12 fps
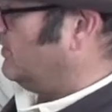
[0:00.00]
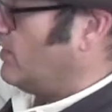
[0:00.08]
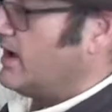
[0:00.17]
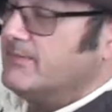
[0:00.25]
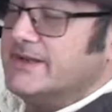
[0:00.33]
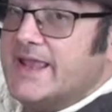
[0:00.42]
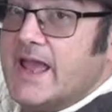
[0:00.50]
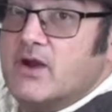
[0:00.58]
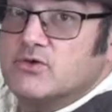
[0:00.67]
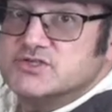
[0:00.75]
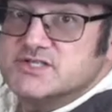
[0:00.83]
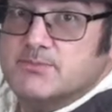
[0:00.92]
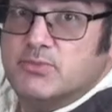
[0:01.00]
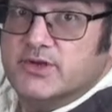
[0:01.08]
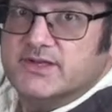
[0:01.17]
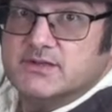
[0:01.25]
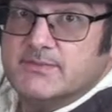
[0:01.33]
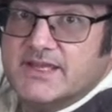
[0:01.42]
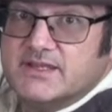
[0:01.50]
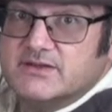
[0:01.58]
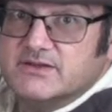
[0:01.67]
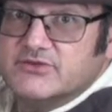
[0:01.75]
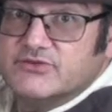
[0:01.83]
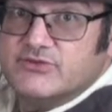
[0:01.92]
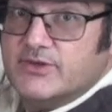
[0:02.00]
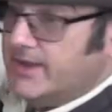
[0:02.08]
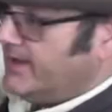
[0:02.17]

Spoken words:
know how many hours I put into making this.